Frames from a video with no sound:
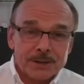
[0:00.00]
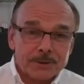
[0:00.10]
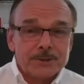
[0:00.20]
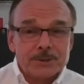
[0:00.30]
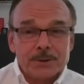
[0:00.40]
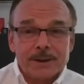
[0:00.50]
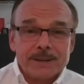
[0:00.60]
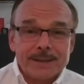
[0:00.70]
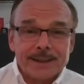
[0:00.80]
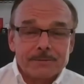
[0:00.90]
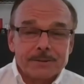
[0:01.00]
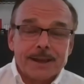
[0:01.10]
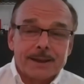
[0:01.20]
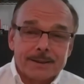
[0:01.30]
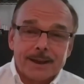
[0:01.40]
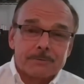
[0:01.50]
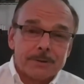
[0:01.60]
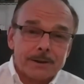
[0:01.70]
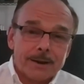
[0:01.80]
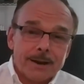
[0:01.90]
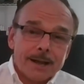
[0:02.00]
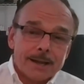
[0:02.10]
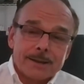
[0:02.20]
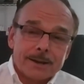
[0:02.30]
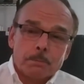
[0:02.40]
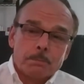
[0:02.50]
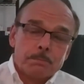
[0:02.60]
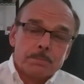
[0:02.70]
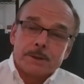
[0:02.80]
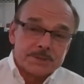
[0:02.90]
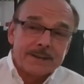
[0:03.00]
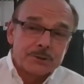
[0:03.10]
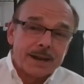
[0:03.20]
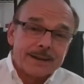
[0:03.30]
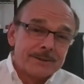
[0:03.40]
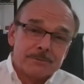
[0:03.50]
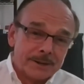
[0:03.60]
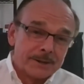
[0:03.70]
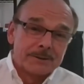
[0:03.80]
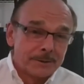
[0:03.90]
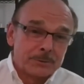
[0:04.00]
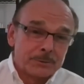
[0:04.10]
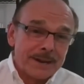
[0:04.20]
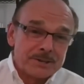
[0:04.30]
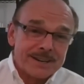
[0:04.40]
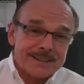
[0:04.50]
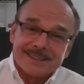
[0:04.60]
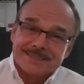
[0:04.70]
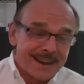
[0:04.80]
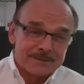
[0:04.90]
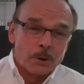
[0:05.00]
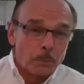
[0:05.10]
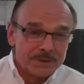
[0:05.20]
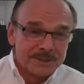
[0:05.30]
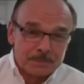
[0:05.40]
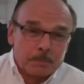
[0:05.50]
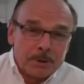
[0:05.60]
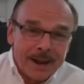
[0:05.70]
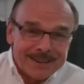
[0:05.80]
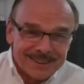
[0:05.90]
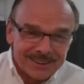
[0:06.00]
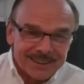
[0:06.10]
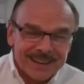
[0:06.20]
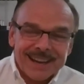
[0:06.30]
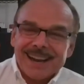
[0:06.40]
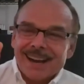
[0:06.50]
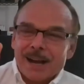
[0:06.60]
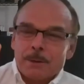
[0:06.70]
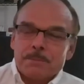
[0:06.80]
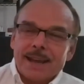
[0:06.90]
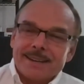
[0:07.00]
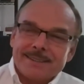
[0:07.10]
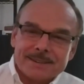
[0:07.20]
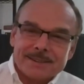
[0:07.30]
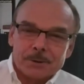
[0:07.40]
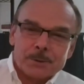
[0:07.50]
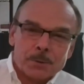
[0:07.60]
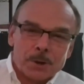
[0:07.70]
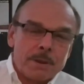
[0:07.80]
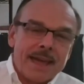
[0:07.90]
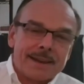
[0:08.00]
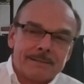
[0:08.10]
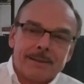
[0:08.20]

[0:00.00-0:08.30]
right? You had to read, get, you got, got a reader, you know, it was an HID reader and it was from HID. It's not open, it's proprietary um, and you, you know you want a panel